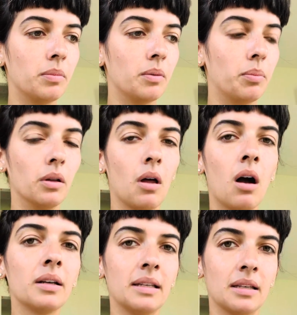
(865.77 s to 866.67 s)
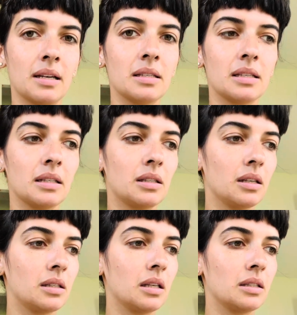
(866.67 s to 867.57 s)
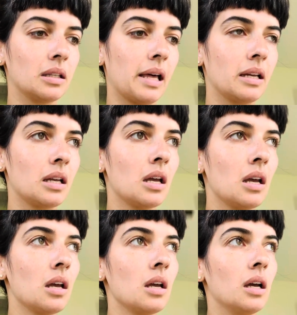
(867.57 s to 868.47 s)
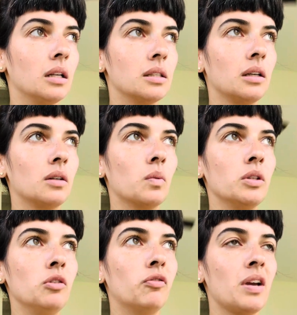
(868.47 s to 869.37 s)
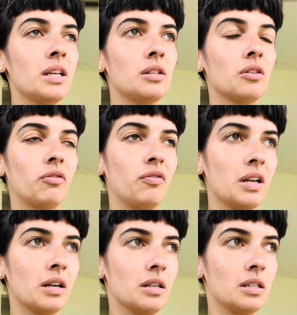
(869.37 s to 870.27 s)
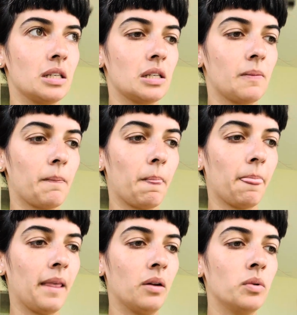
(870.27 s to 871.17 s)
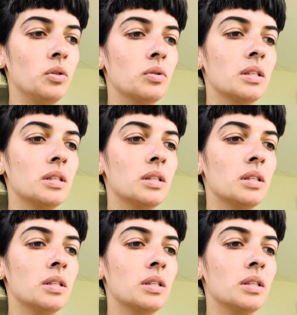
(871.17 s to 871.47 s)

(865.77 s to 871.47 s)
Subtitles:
belongingness. It's like when you face your fears and when you